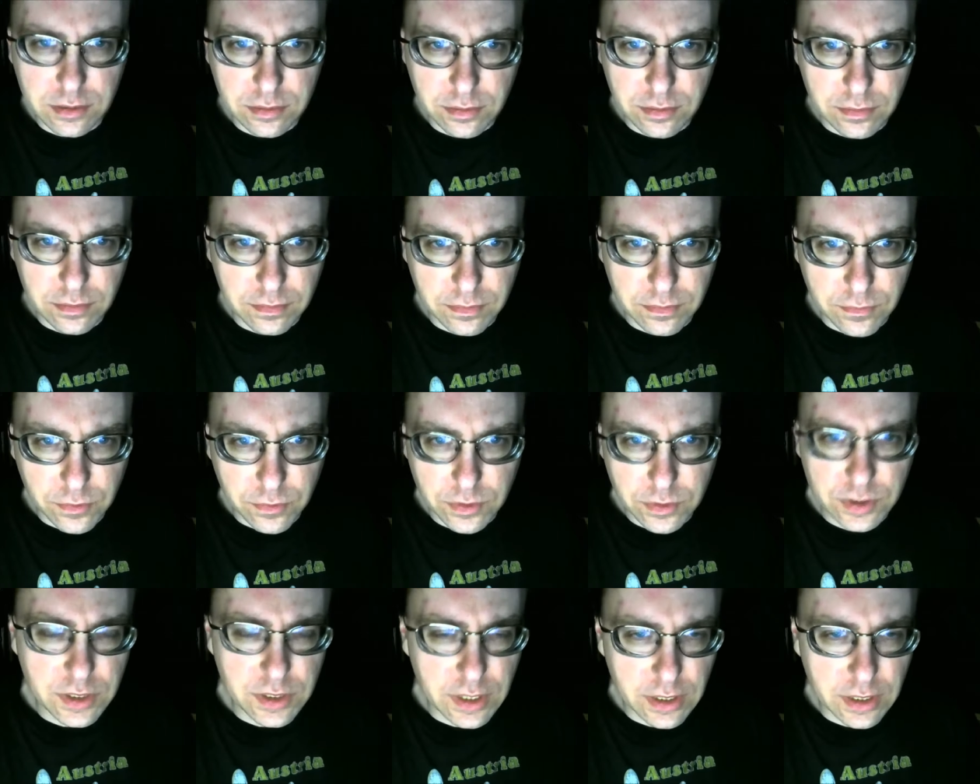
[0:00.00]
or
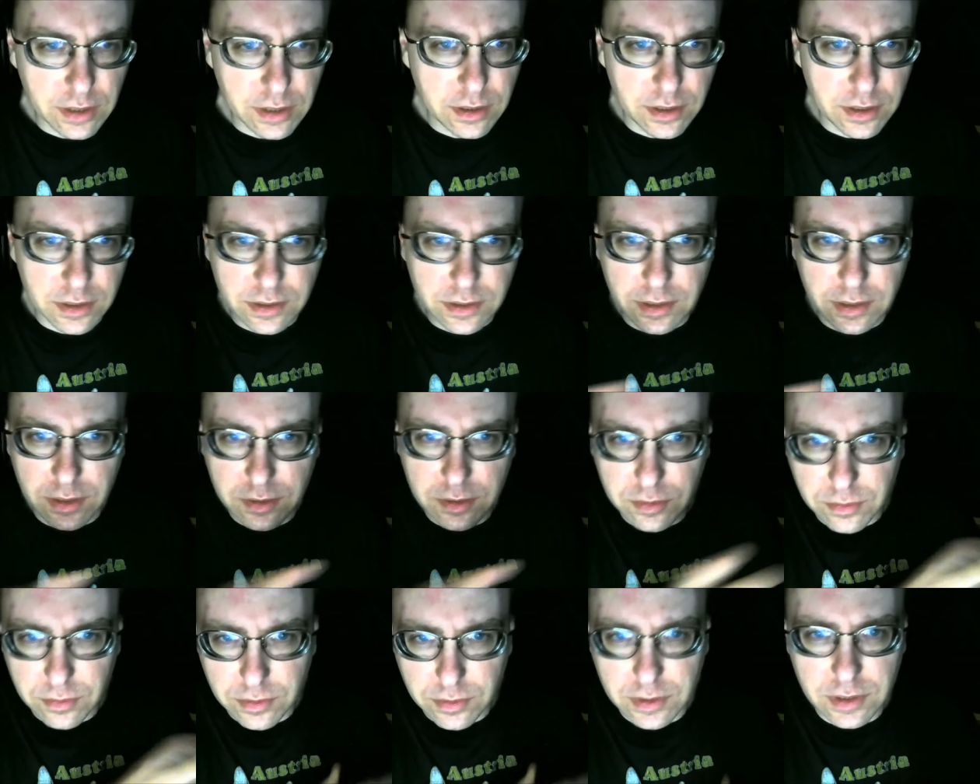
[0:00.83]
Christianity is this,
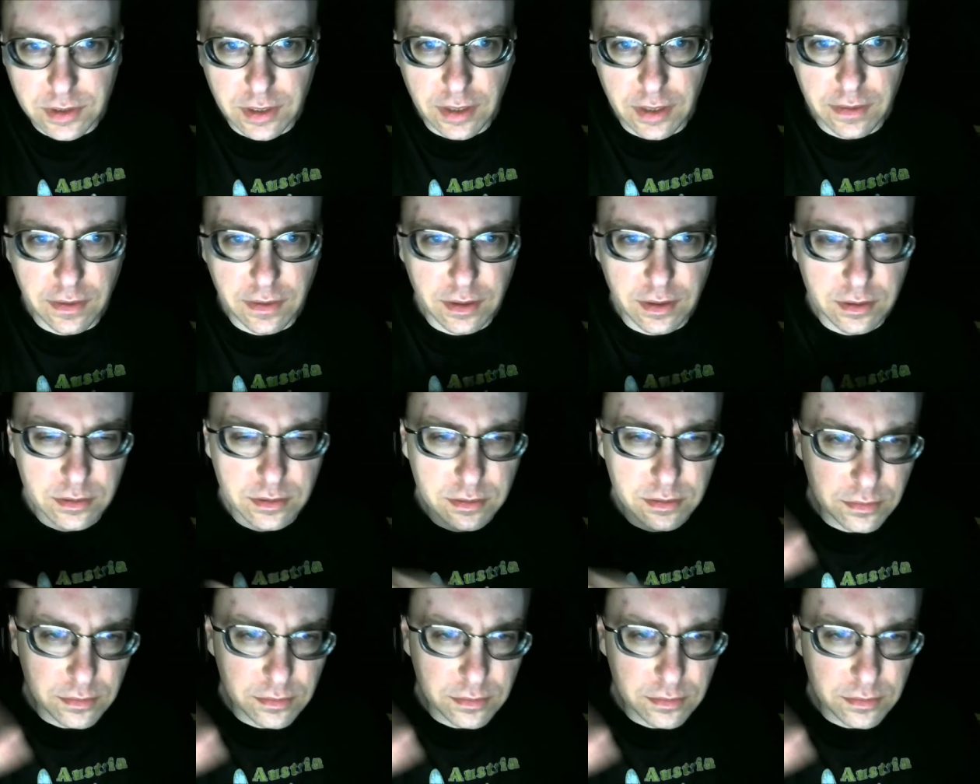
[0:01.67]
or it's not this,